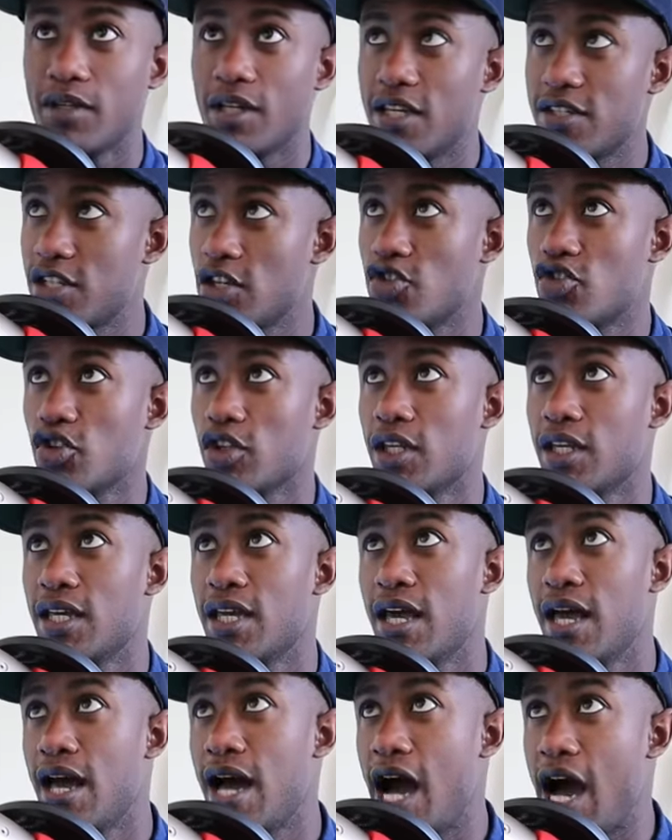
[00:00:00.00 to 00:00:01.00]
Essentially,
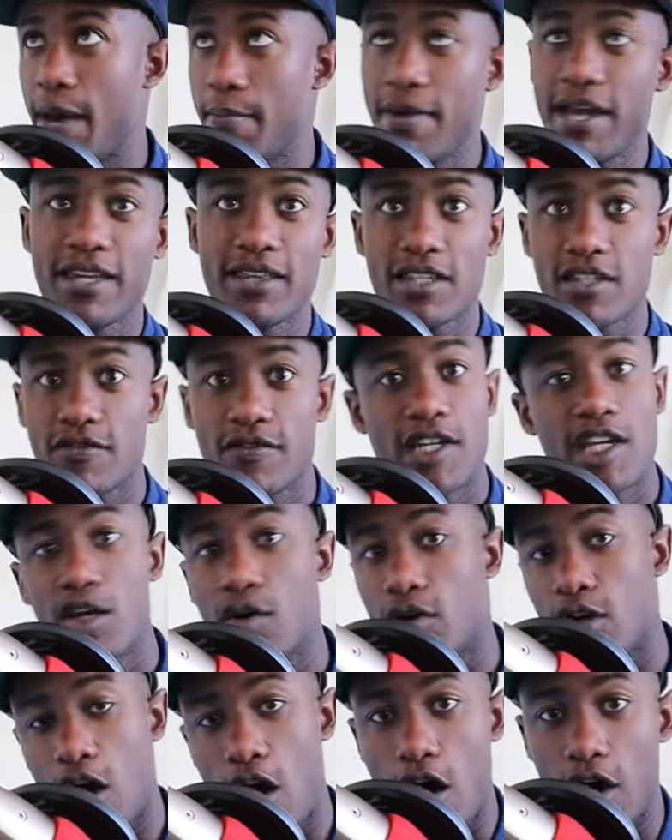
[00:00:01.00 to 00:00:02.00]
I make this
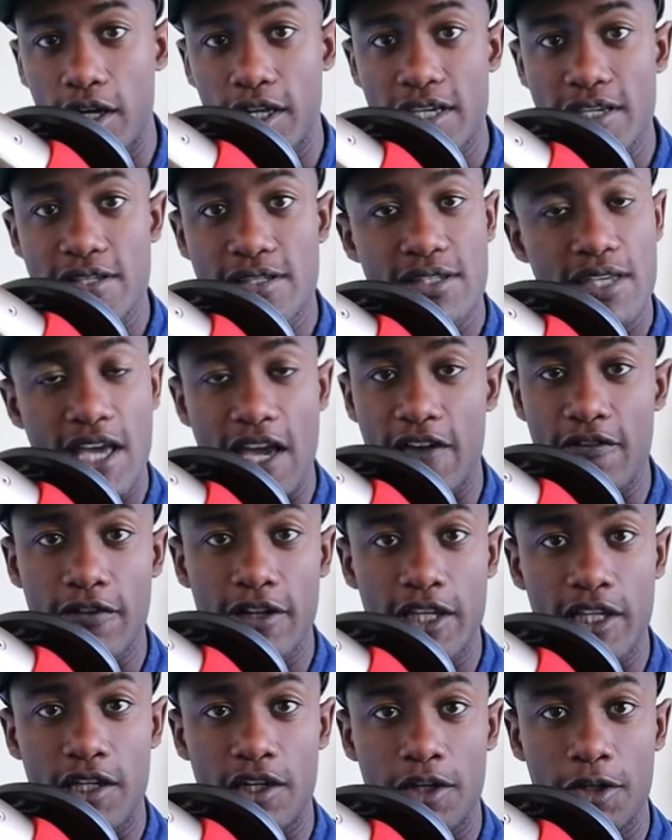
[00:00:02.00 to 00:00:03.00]
video in August
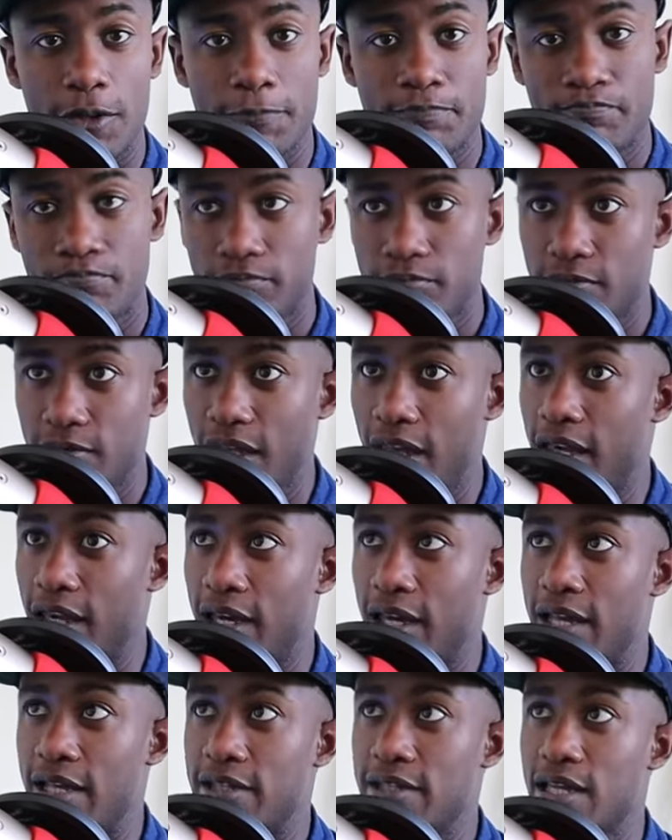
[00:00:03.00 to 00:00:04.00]
every year,
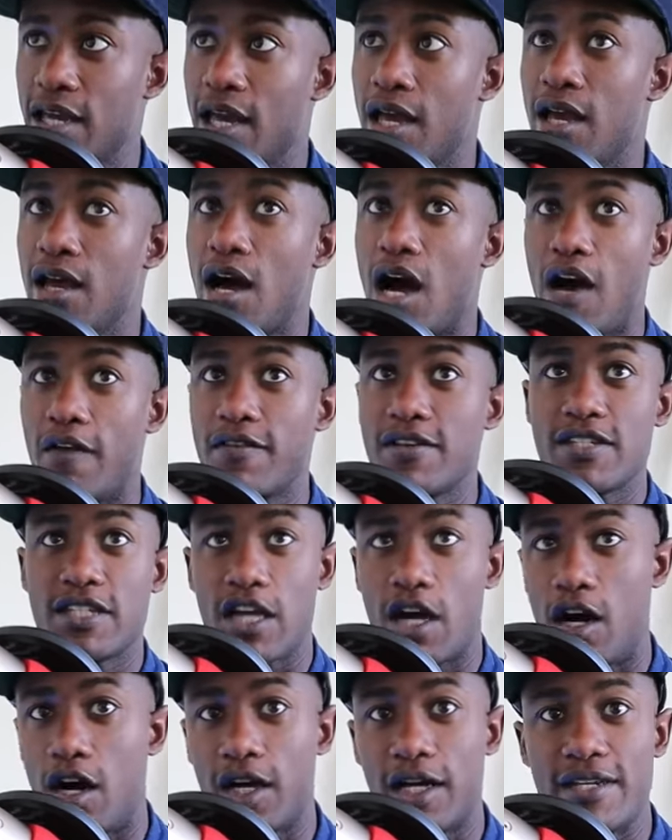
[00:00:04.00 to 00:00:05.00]
and obviously,
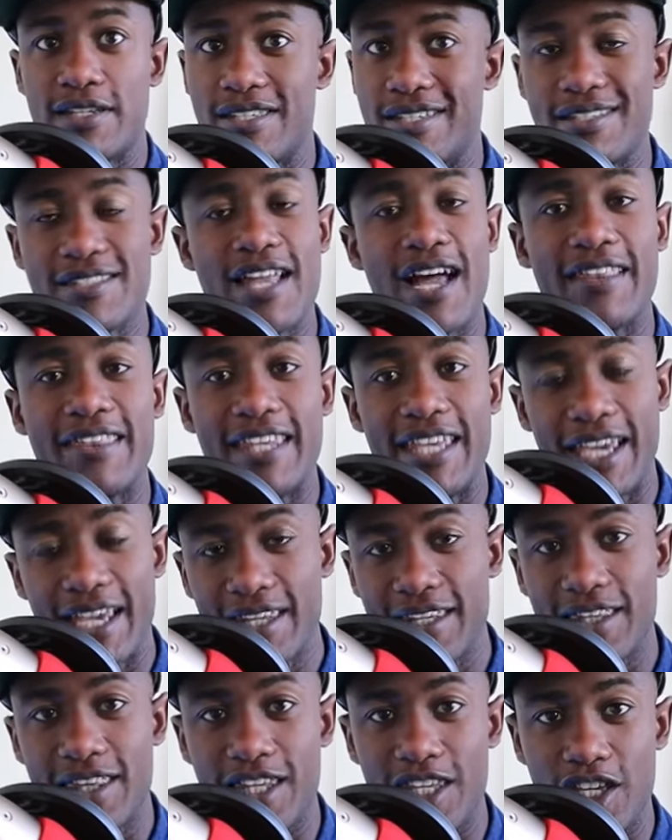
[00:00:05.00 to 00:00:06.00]
August is not the
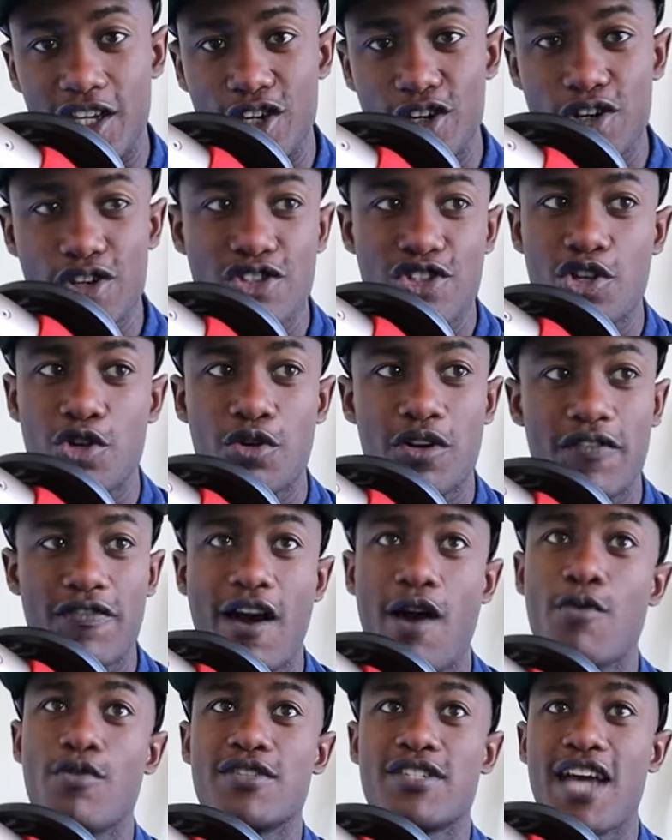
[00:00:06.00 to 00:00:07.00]
end of the year. So, if
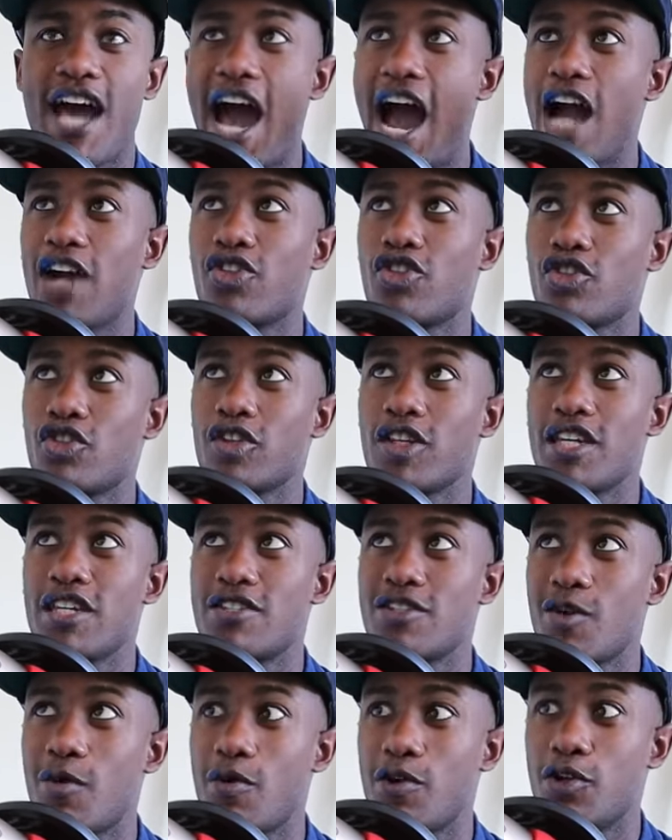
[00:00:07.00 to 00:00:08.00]
I was actually
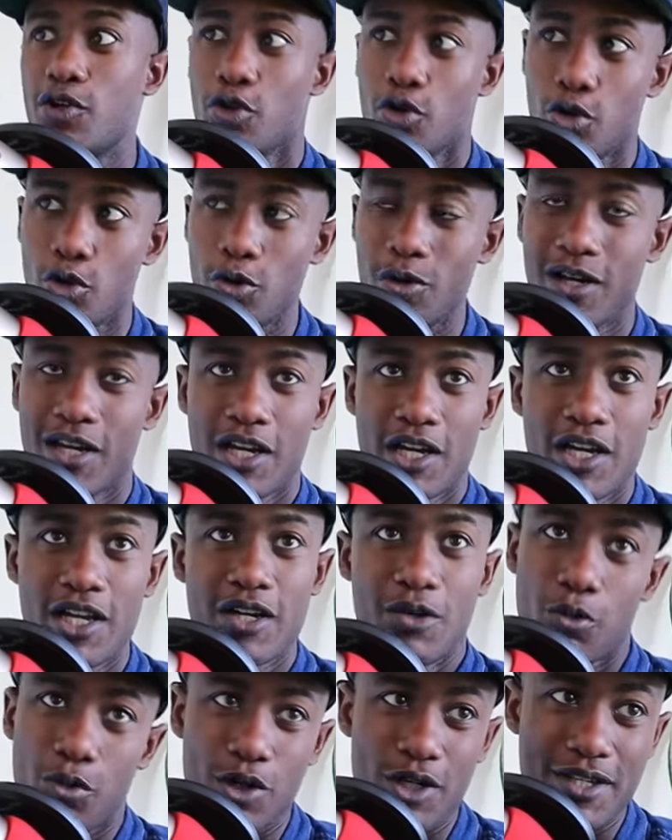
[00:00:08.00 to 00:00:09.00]
someone who
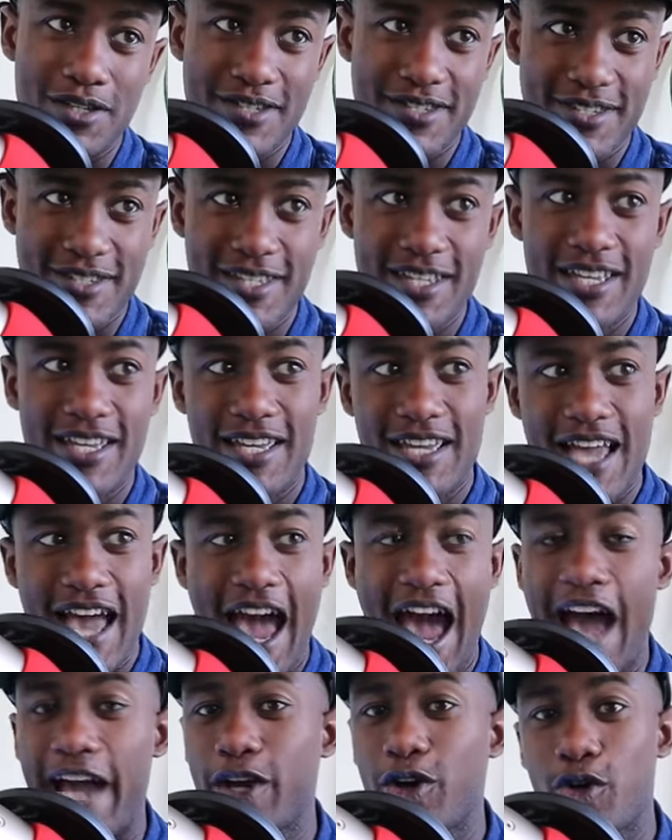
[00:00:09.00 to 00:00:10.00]
was
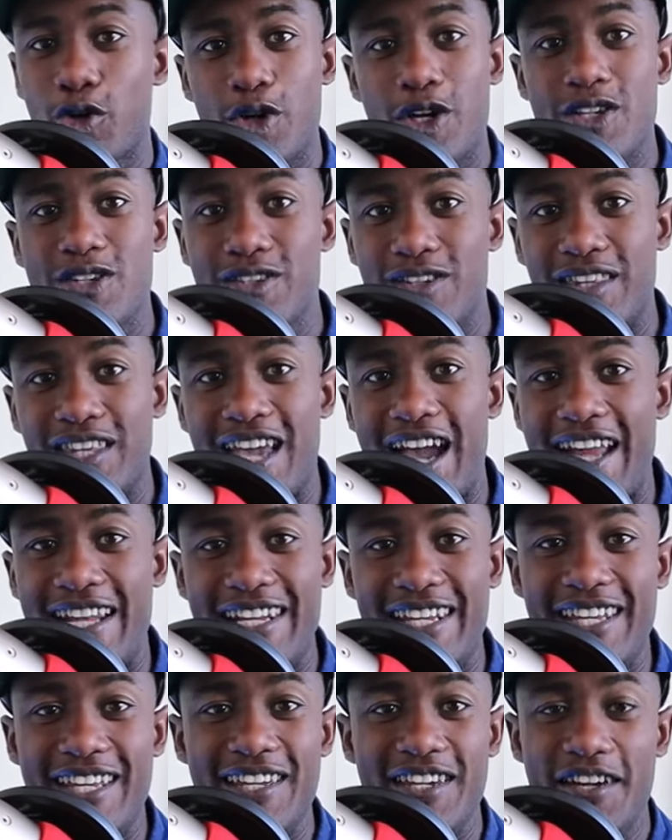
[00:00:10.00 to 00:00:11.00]
accurate to the
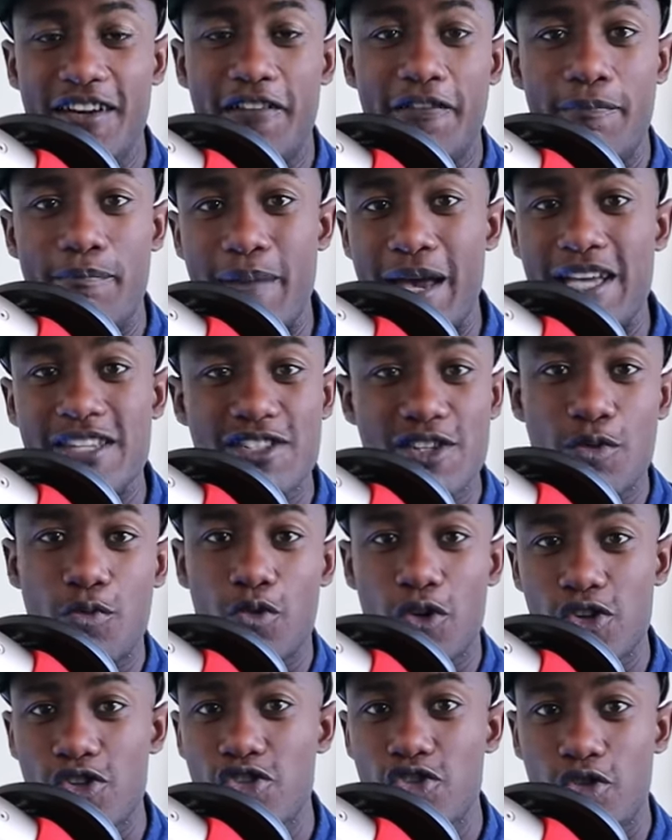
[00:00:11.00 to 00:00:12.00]
idea of best and
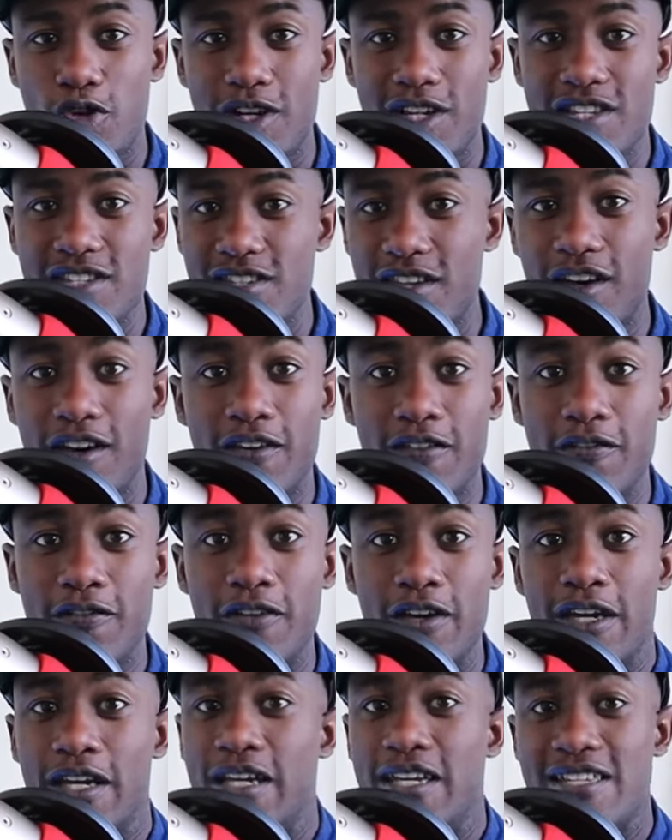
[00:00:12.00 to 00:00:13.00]
worst trends of
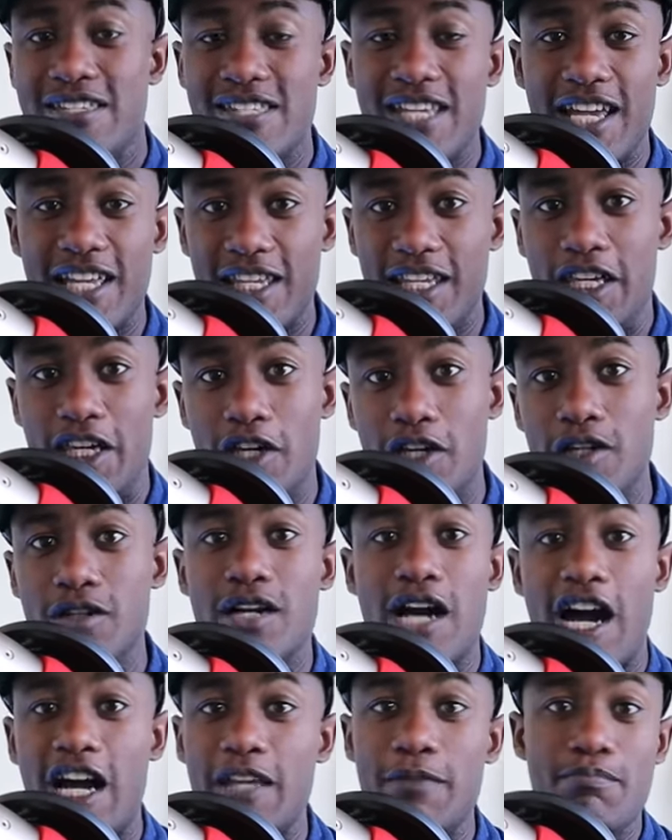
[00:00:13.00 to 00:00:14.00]
said
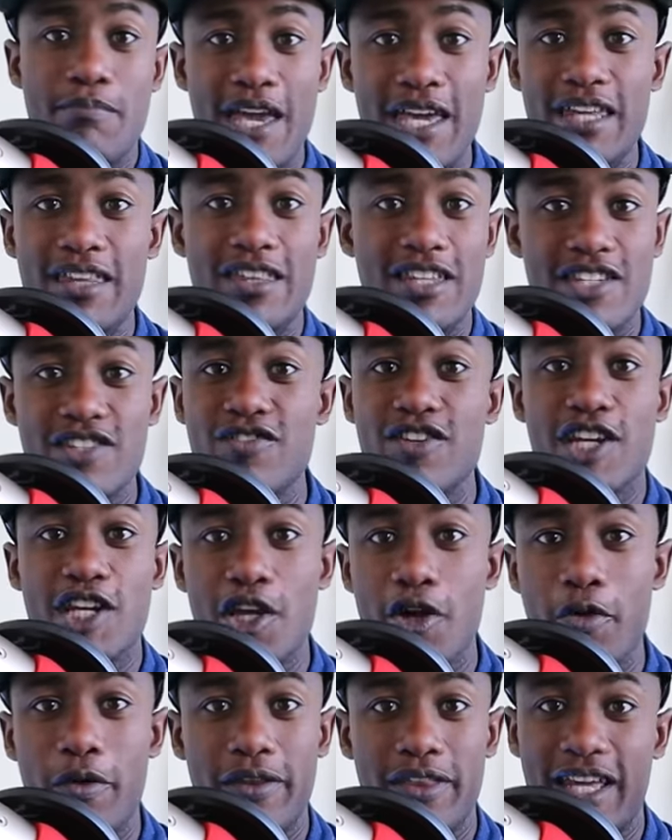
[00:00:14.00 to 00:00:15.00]
year, I'd make this
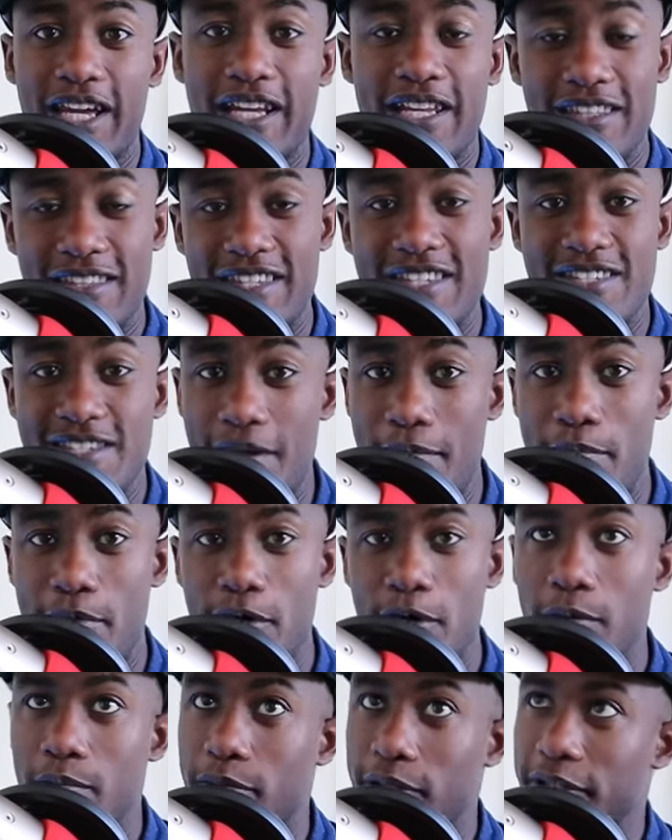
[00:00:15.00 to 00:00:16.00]
video in like
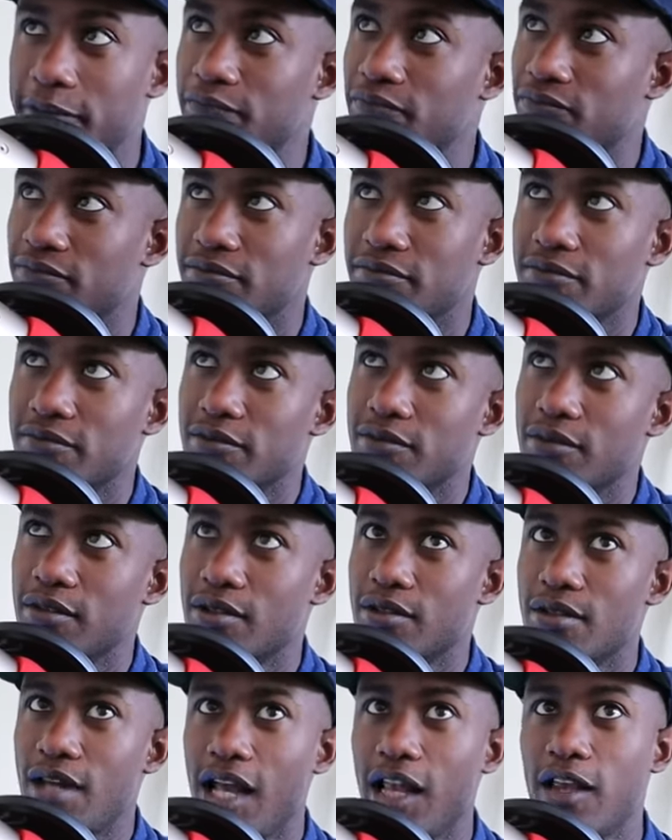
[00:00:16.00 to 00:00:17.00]
December. But
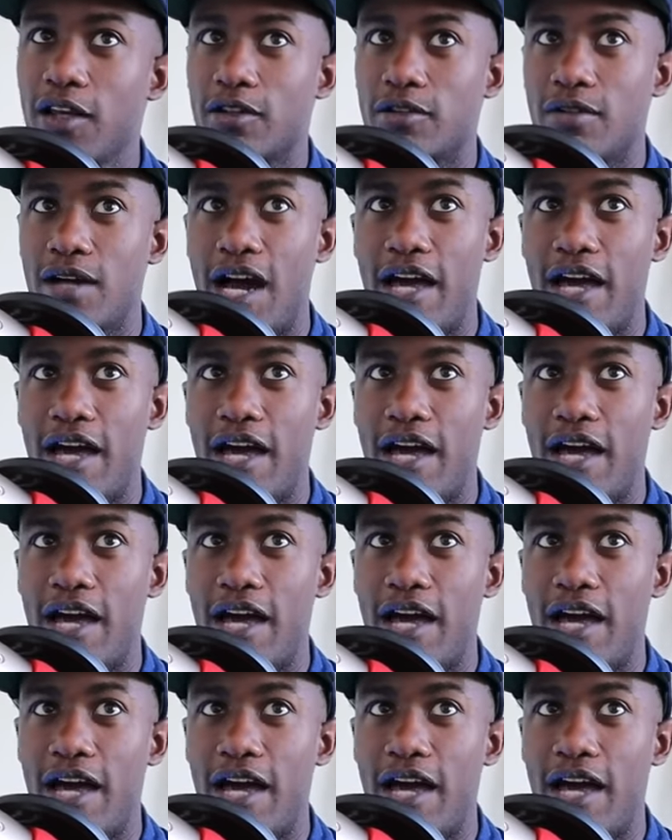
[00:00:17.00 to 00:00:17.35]
I don't know.